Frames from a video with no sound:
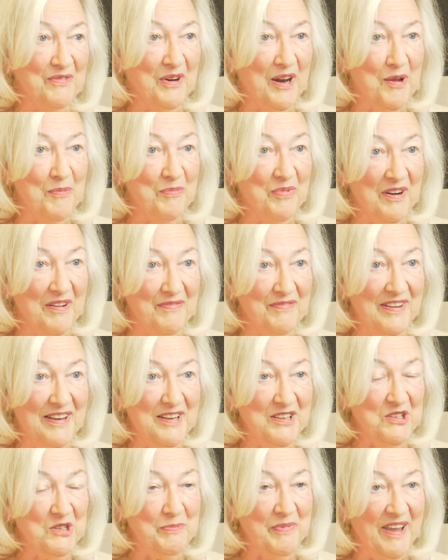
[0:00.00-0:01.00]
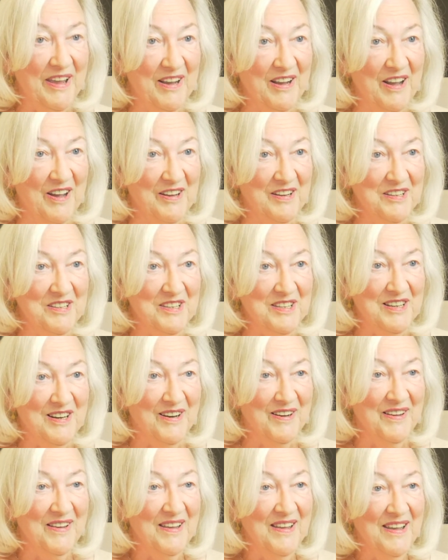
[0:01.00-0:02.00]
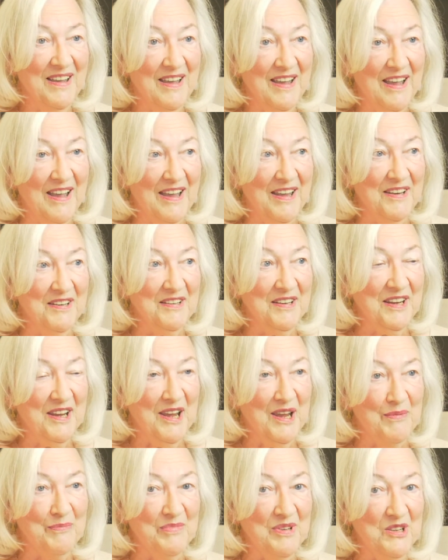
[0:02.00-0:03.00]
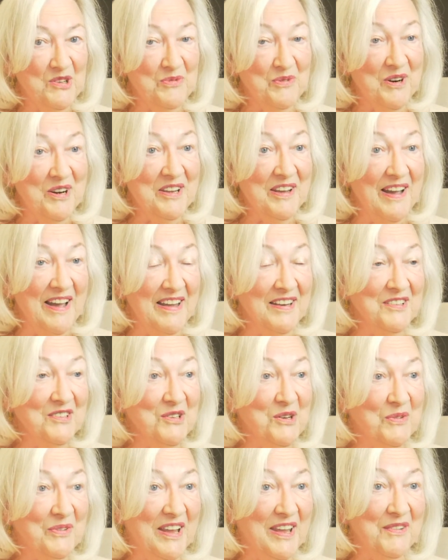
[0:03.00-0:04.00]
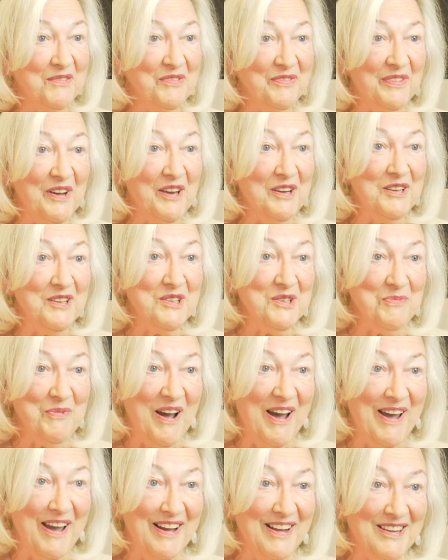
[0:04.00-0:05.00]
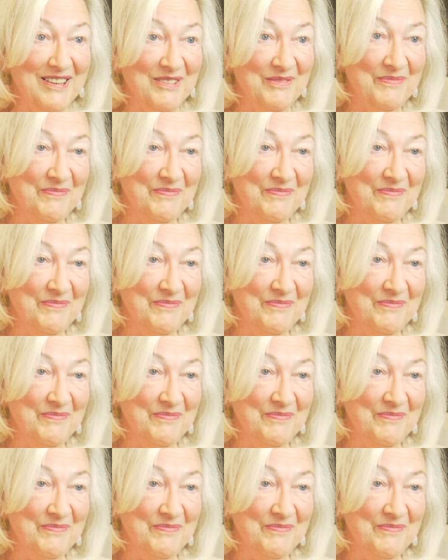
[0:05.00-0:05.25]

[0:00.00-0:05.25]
Great privilege to be a councillor in Cambridge Ward and great fun as well.